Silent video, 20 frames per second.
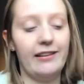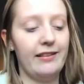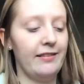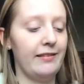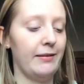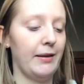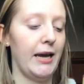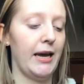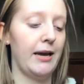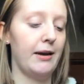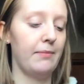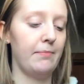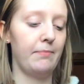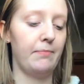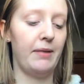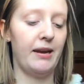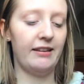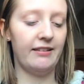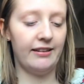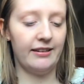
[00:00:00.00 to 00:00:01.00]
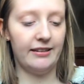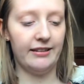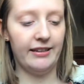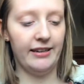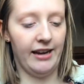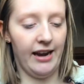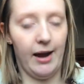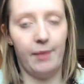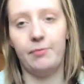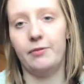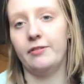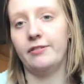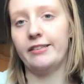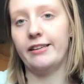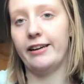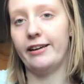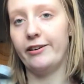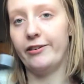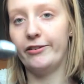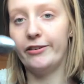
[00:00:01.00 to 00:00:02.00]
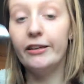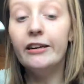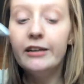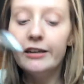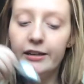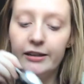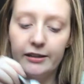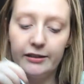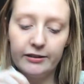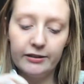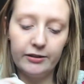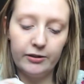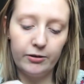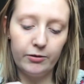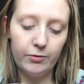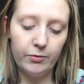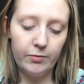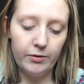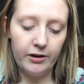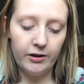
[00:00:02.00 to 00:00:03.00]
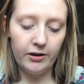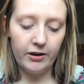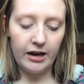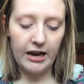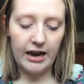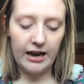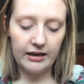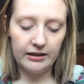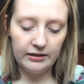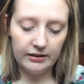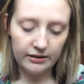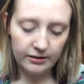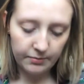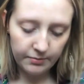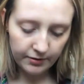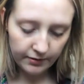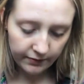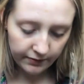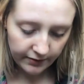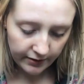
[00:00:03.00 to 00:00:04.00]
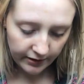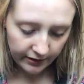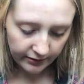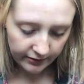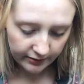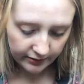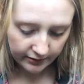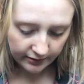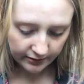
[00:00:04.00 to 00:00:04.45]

It's basically apple cider. So we're gonna add a little bit of this.